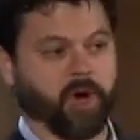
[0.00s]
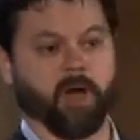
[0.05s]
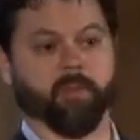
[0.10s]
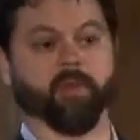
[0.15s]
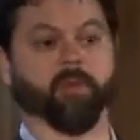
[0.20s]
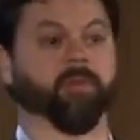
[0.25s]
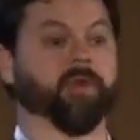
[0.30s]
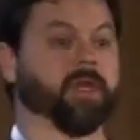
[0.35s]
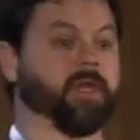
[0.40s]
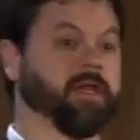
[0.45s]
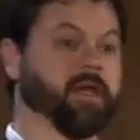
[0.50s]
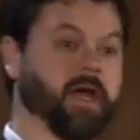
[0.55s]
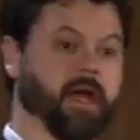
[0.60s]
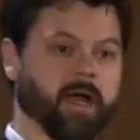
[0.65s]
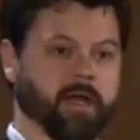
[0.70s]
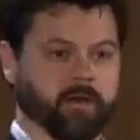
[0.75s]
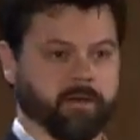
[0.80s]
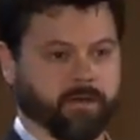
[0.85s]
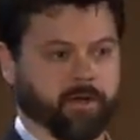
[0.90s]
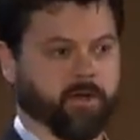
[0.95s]
Probably
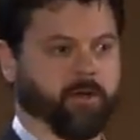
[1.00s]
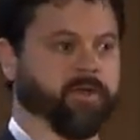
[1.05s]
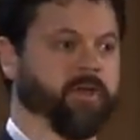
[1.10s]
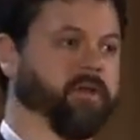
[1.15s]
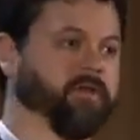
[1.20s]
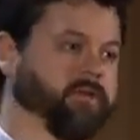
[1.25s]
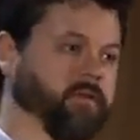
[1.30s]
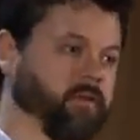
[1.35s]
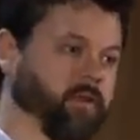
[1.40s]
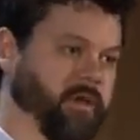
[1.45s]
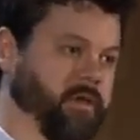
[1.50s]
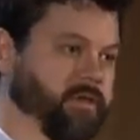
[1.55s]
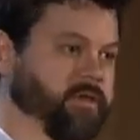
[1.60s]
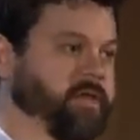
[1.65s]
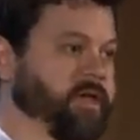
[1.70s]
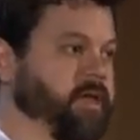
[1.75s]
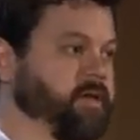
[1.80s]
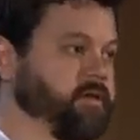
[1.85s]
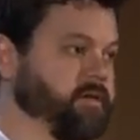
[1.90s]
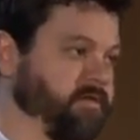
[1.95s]
not, though there's a real
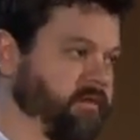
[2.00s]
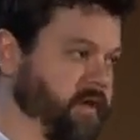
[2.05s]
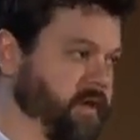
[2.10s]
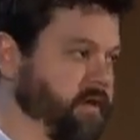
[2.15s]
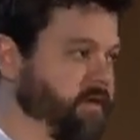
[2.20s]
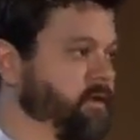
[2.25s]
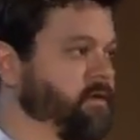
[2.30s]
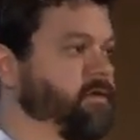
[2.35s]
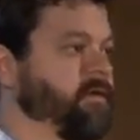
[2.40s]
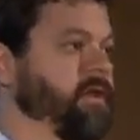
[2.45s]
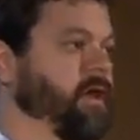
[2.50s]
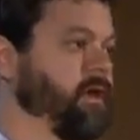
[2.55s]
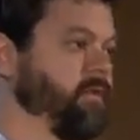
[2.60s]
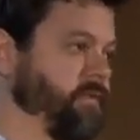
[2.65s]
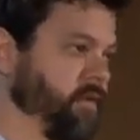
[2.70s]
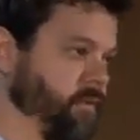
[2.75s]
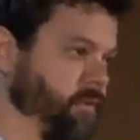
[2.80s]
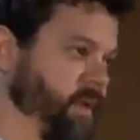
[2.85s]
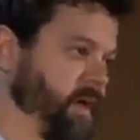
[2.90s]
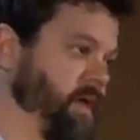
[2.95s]
chance of it, and there's a lot
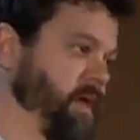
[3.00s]
of